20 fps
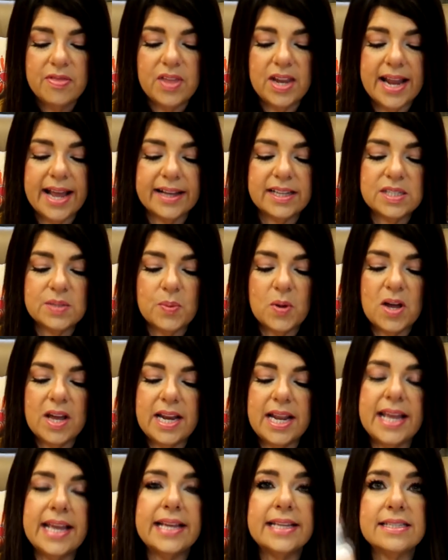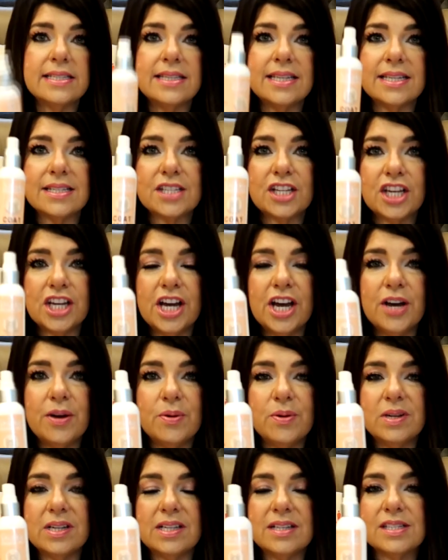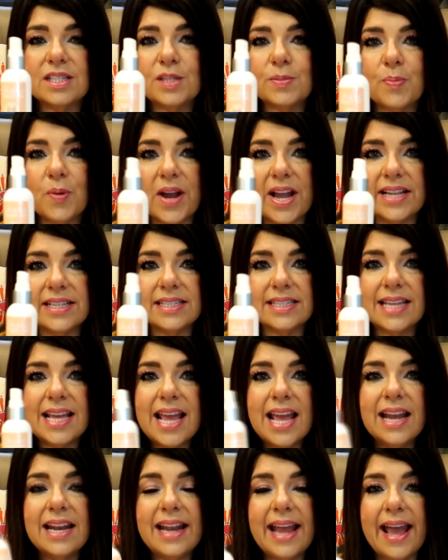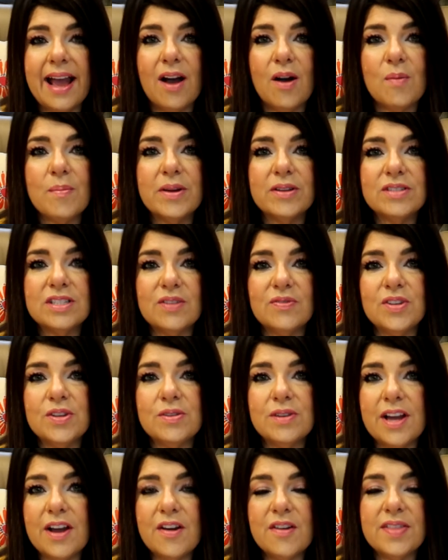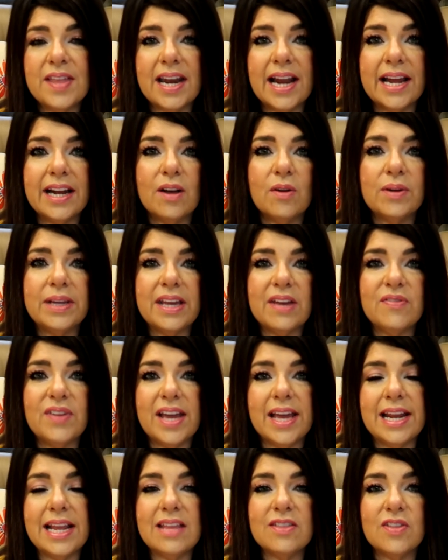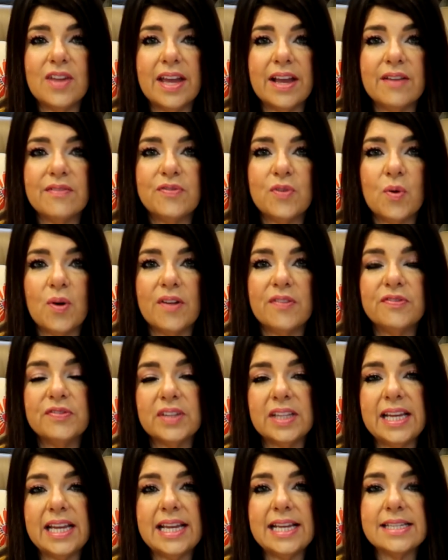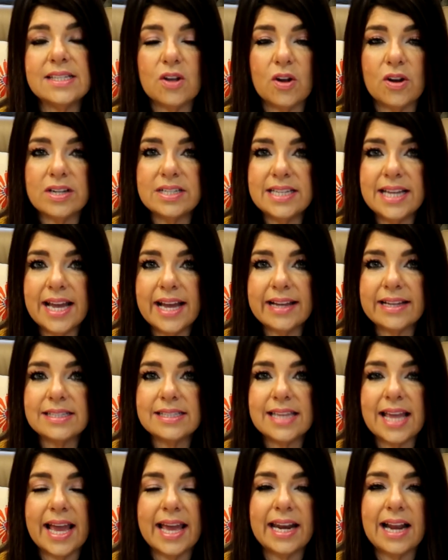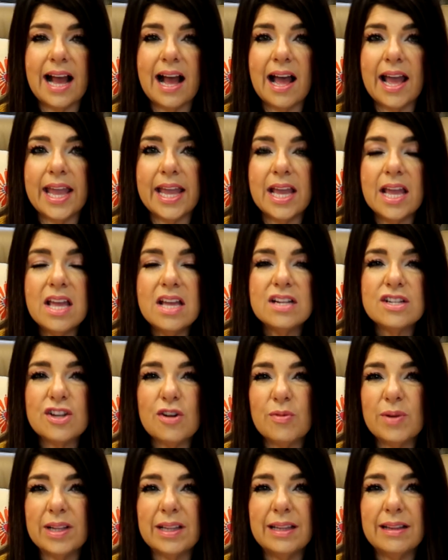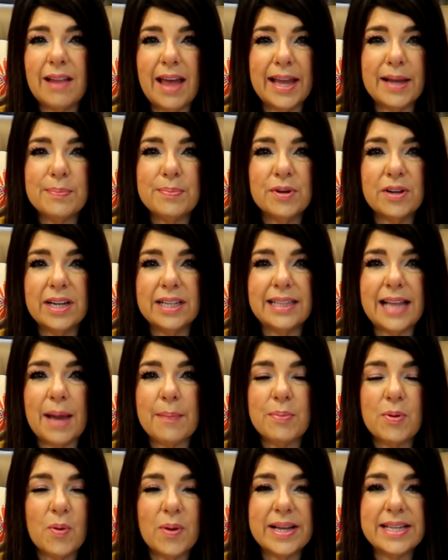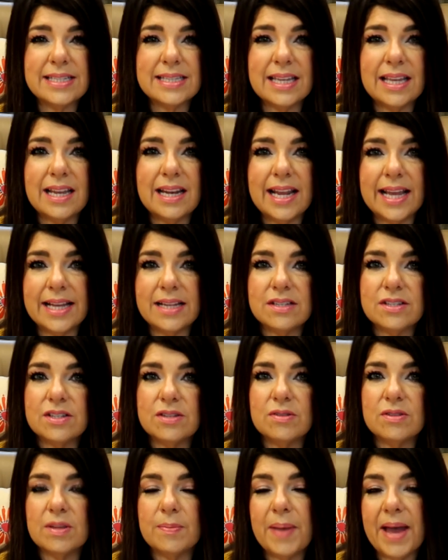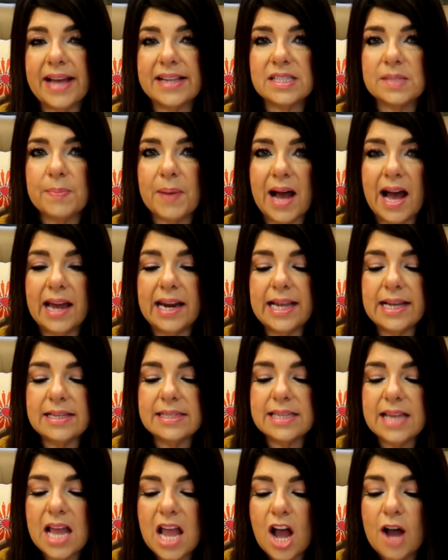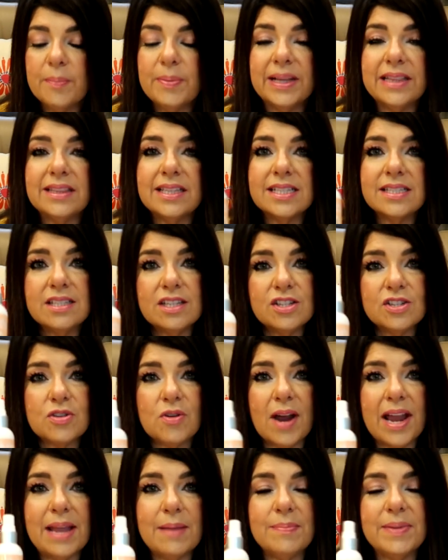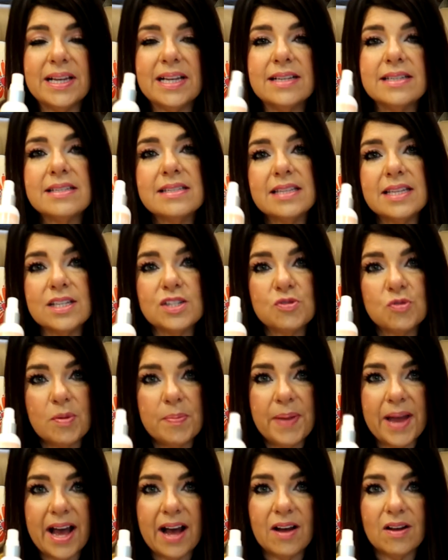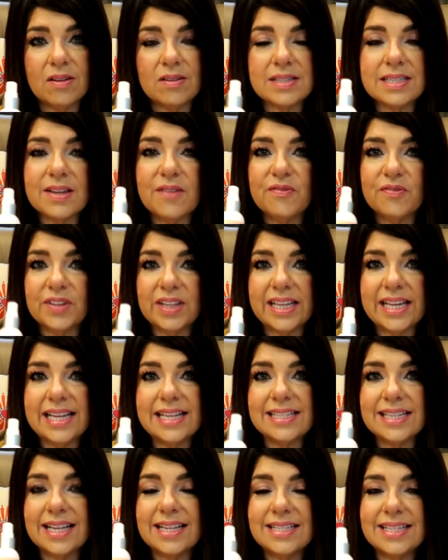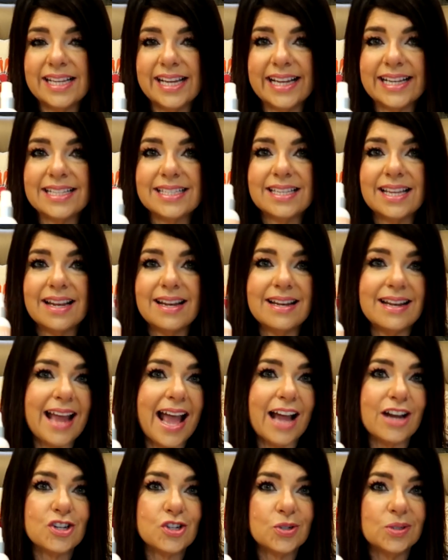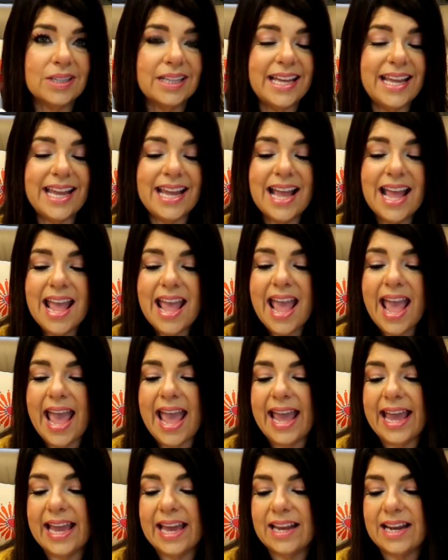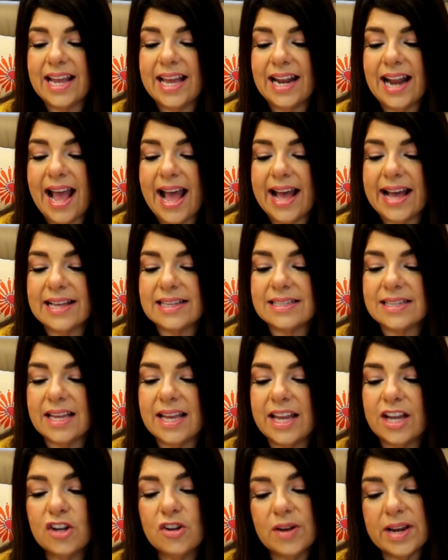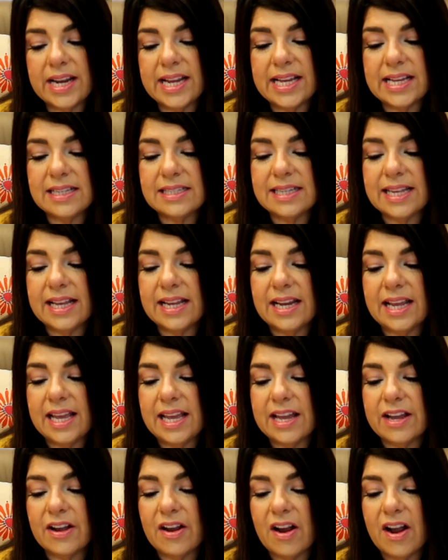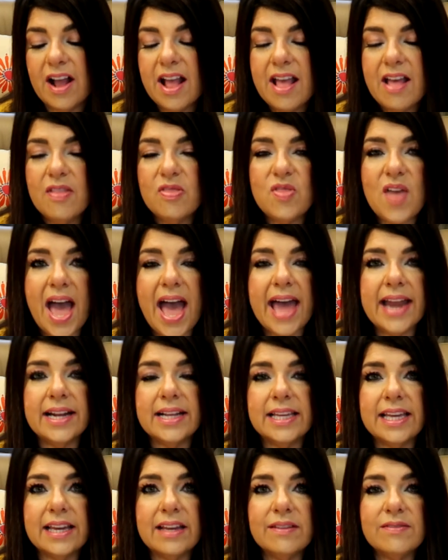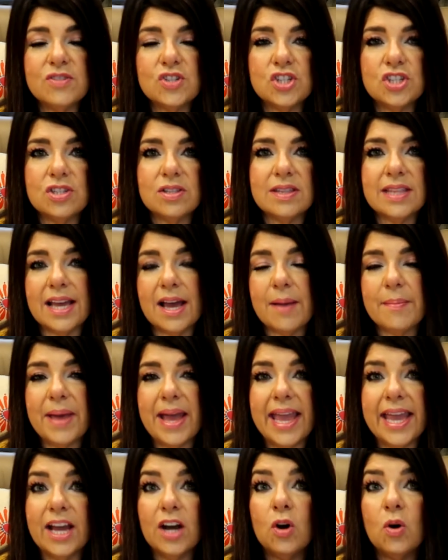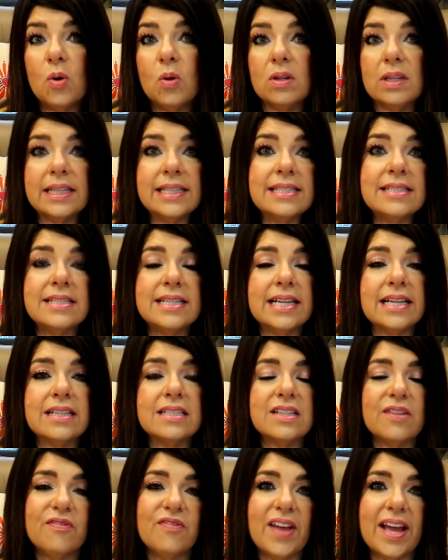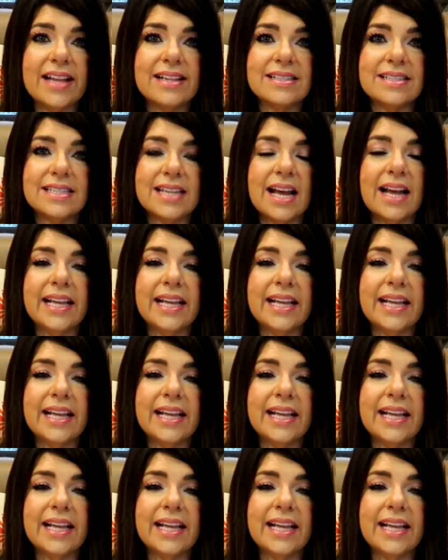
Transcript: The next one is this coat spritz. Now, most of you know that I don't give anything for fleas or ticks, and I don't really like putting that poison into the pet's bodies, but this is great because this repels fleas and ticks naturally, and it has ingredients in here that gives them a holistic defense